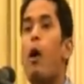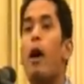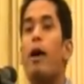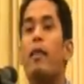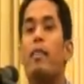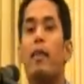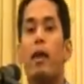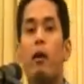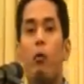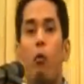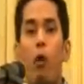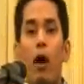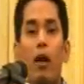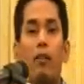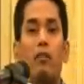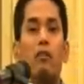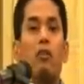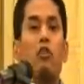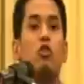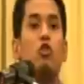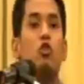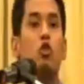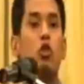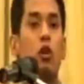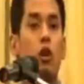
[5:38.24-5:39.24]
where they
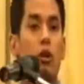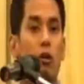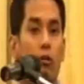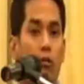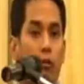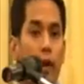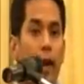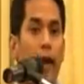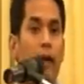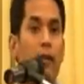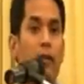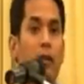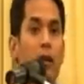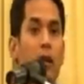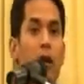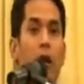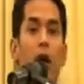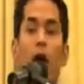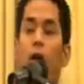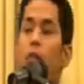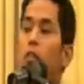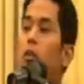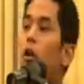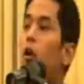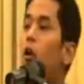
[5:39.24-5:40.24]
wanted to correct
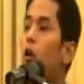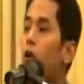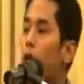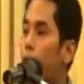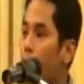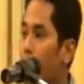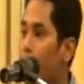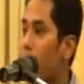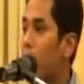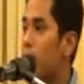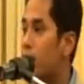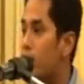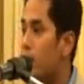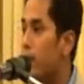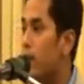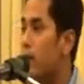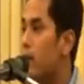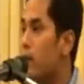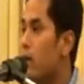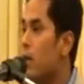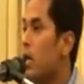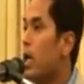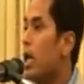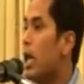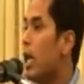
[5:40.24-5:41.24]
the locality.
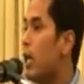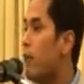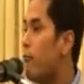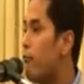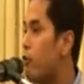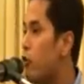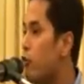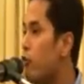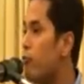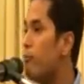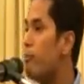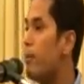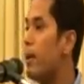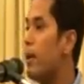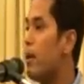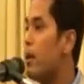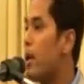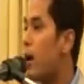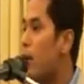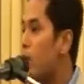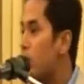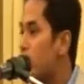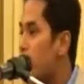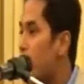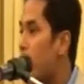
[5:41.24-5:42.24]
If you've been
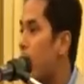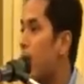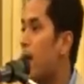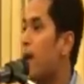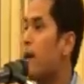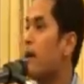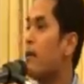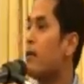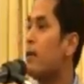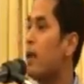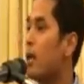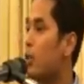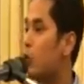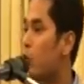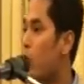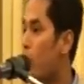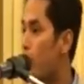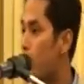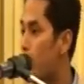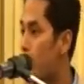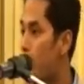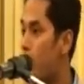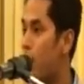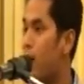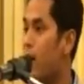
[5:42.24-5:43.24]
down Jalan Datuk
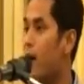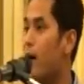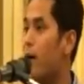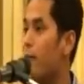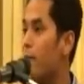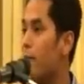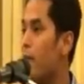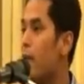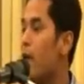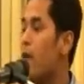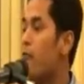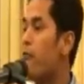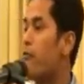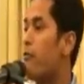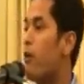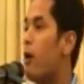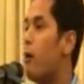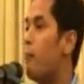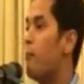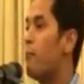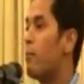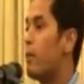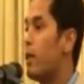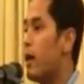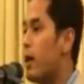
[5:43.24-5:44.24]
Abu Bakar,
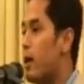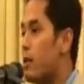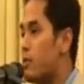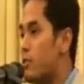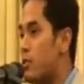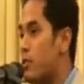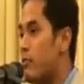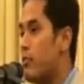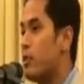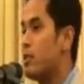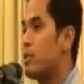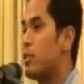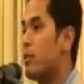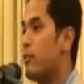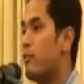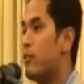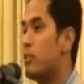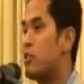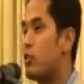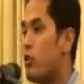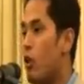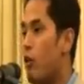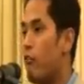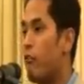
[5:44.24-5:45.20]
from the Civil Service